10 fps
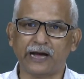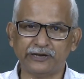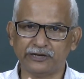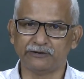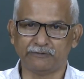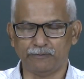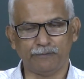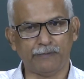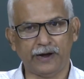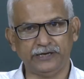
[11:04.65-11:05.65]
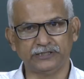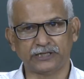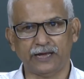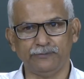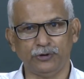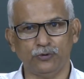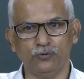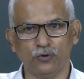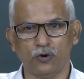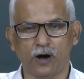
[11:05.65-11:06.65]
I think by this time you
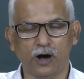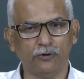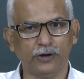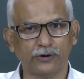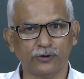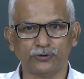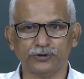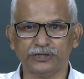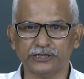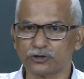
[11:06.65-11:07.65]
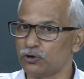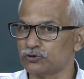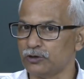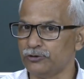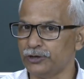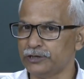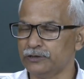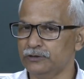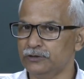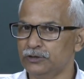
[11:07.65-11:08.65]
know how you are going to design the control unit
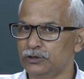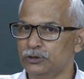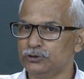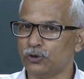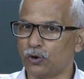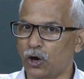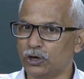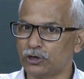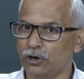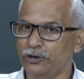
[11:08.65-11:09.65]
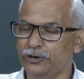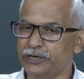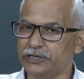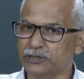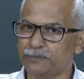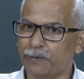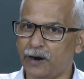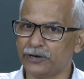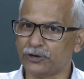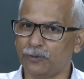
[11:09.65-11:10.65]
so, control unit is a
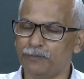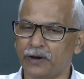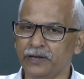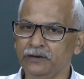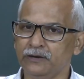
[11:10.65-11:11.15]
part of my